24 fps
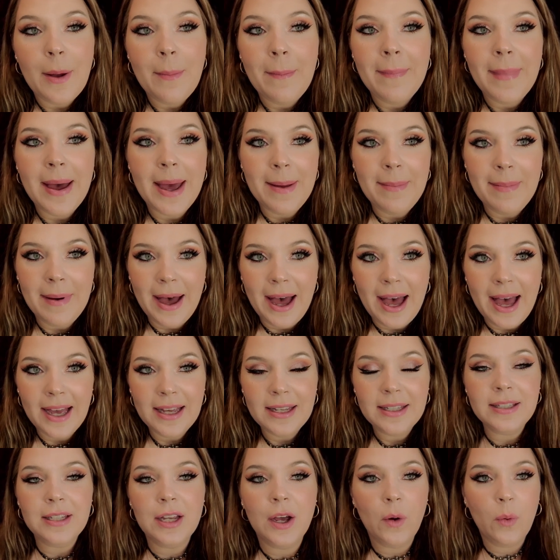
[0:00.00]
my
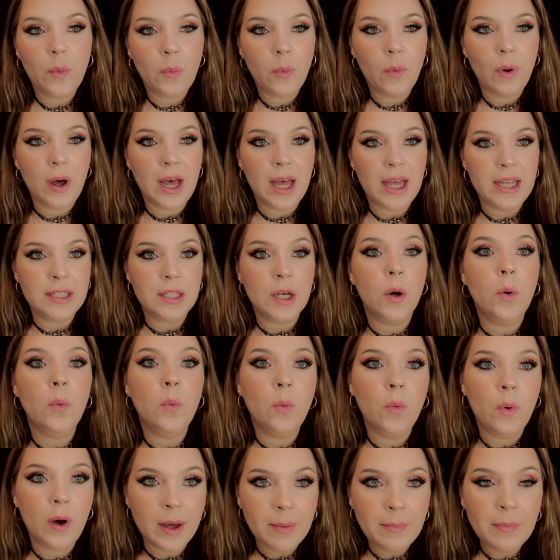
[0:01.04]
box was
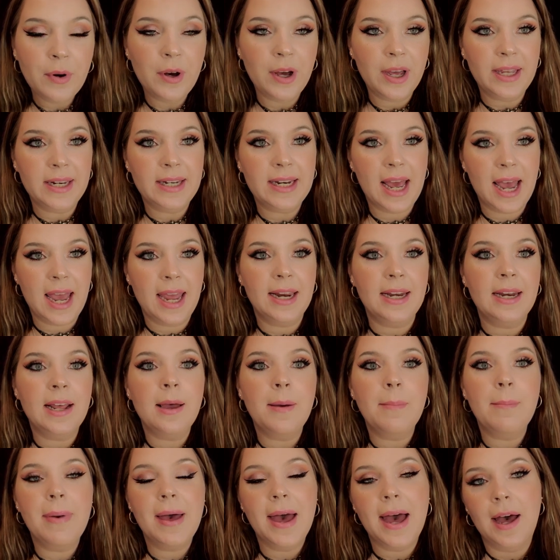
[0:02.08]
1.9
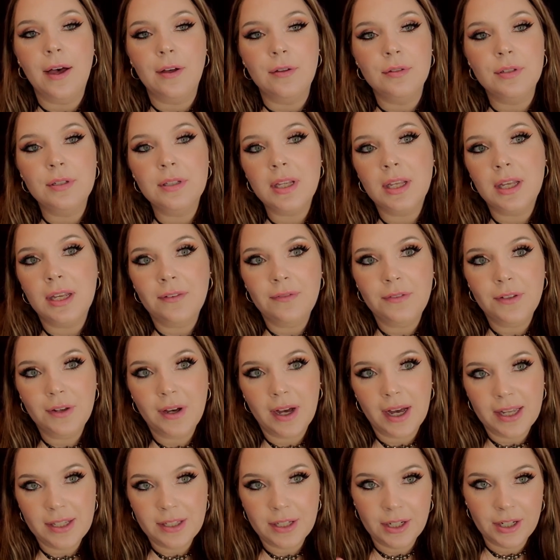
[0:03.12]
pounds, if you
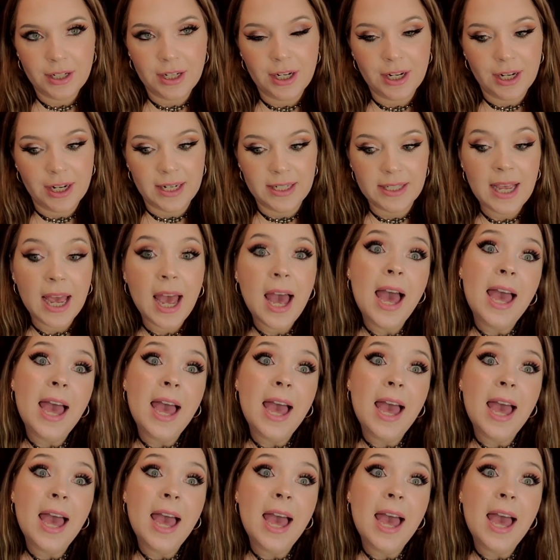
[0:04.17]
guys are curious.